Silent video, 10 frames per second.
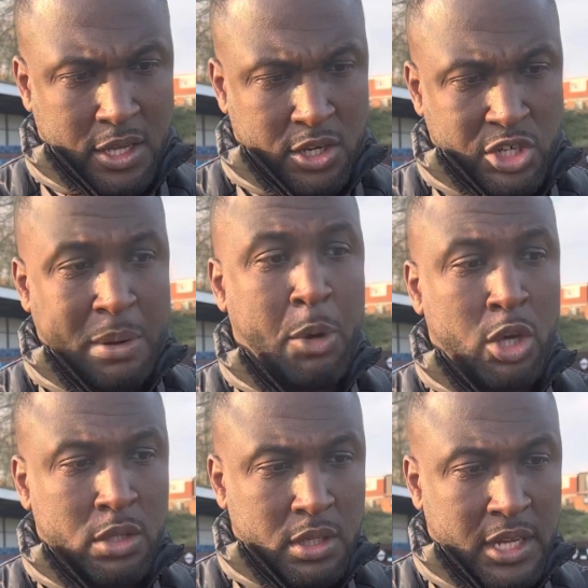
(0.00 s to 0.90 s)
Jack
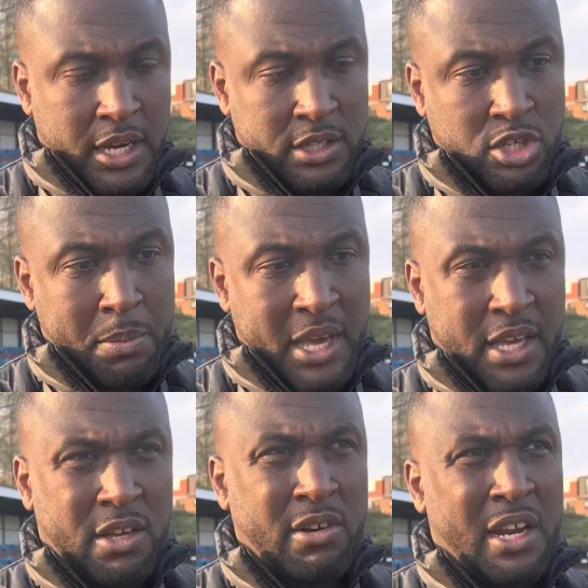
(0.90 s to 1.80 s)
Boyle and Tom
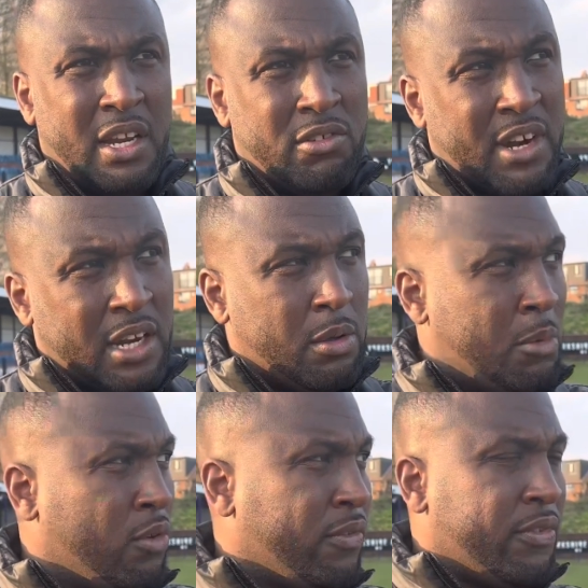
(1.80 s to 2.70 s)
Haig. Great little
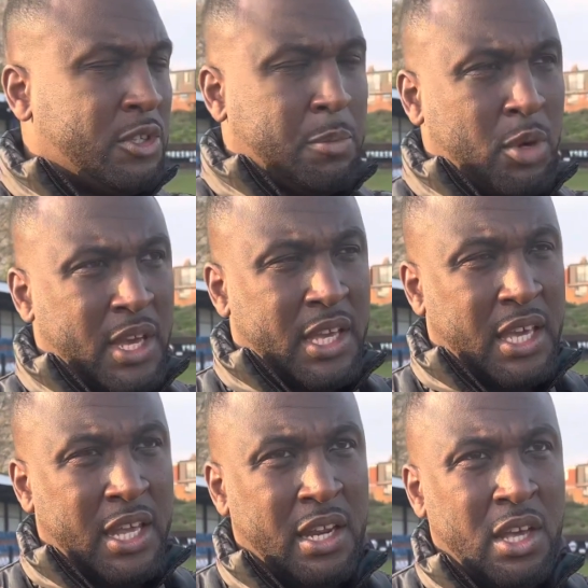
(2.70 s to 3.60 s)
move to put Haig
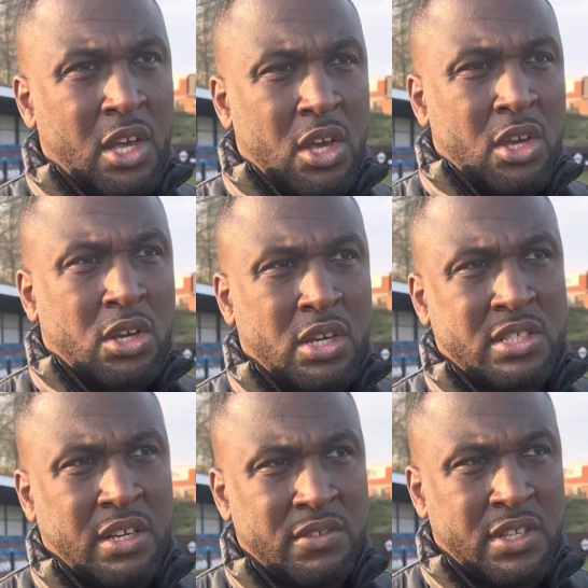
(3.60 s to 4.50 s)
in. Got
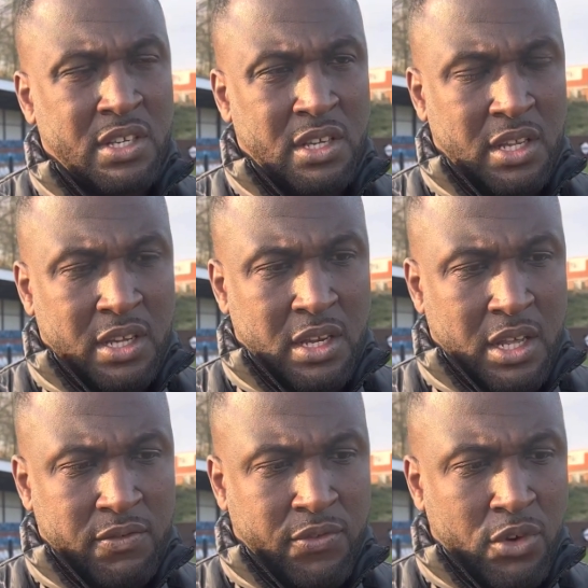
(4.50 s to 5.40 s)
ourselves in
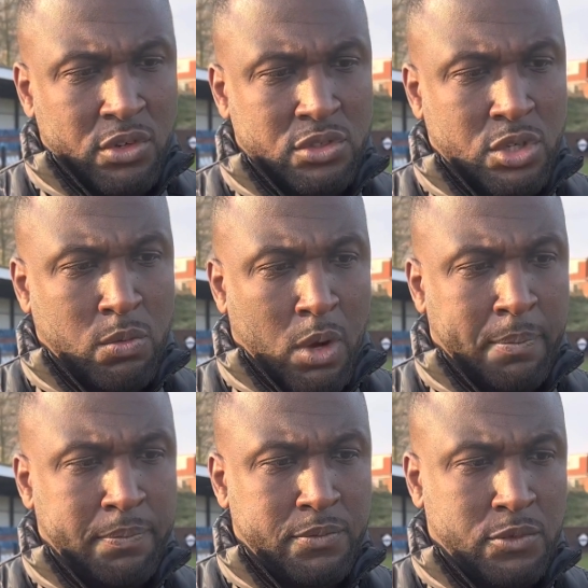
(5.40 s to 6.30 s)
front 2-1
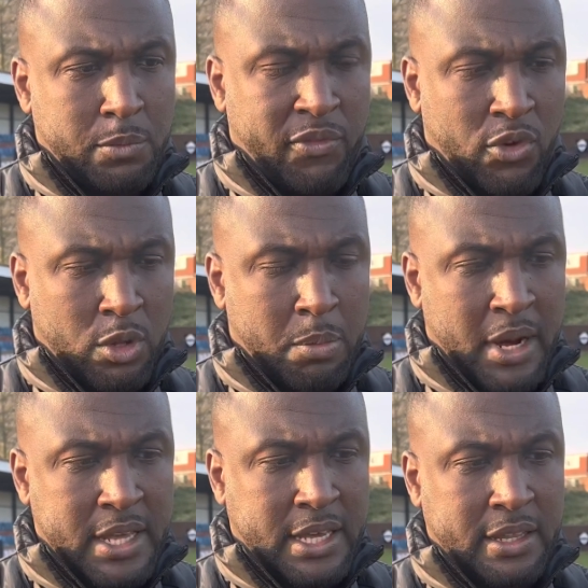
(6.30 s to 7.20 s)
before the
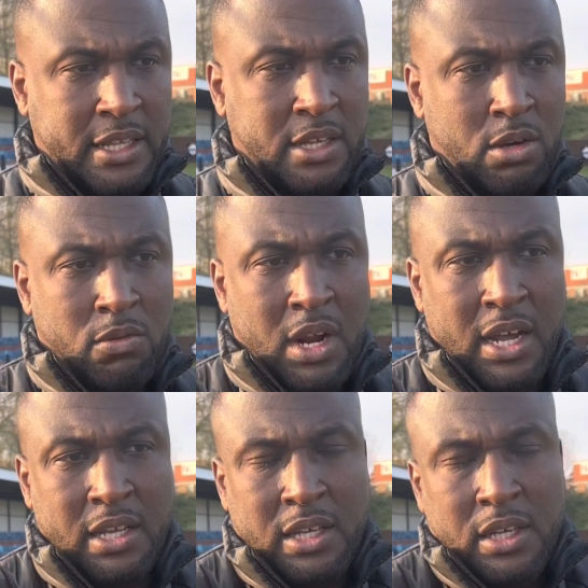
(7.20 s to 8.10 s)
break, and then you go,
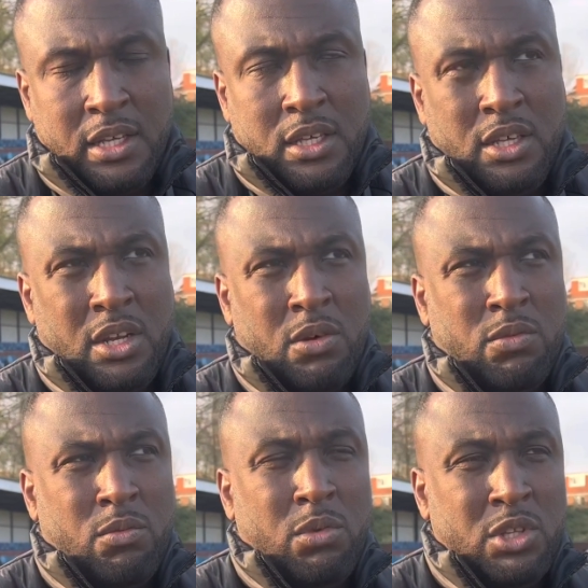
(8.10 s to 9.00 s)
right,
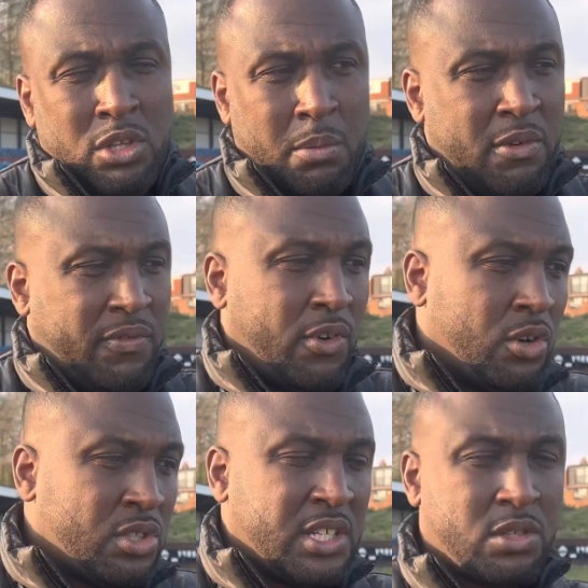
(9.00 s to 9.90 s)
with the dominant
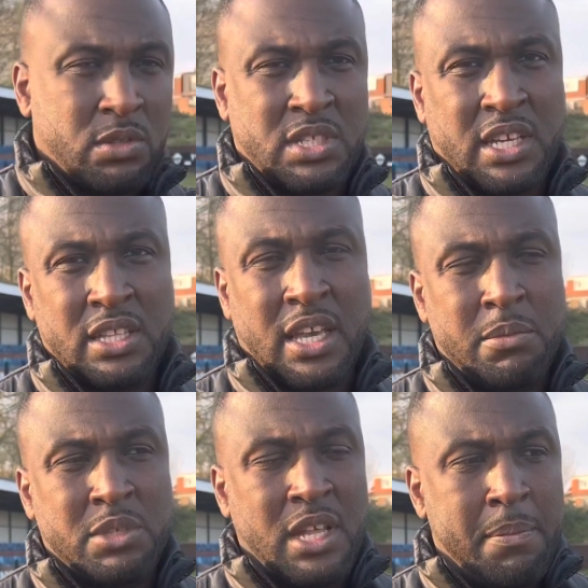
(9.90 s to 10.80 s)
force, let's go and take the game
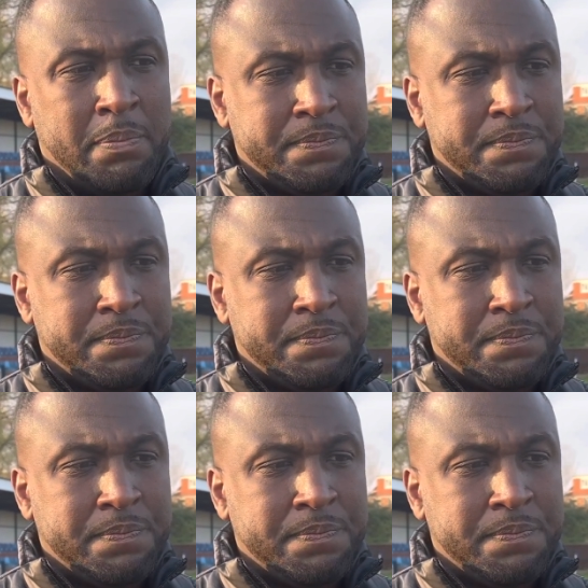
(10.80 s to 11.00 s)
to them.